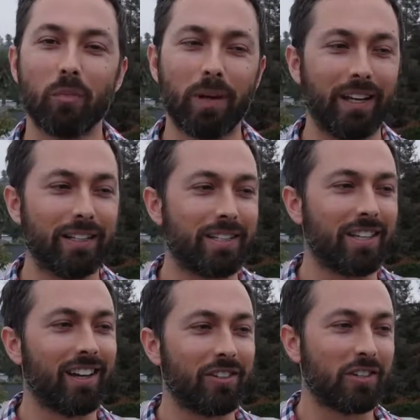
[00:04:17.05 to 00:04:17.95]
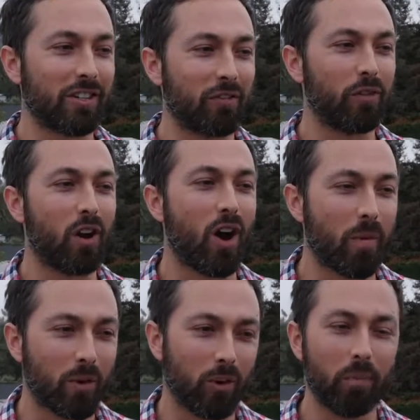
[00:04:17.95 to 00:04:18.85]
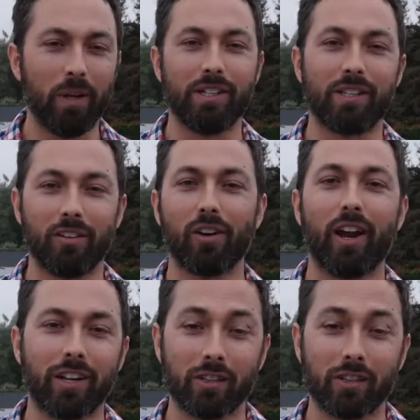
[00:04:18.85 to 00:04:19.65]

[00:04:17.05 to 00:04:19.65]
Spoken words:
but it's just a phenomenal piece of writing.